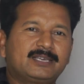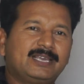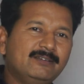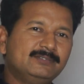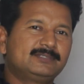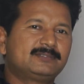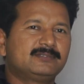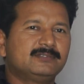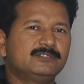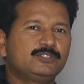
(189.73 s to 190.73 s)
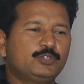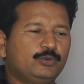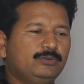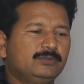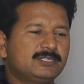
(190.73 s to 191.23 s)
gives
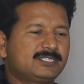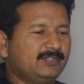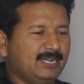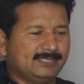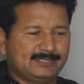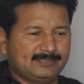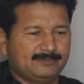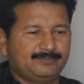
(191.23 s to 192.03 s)
to students.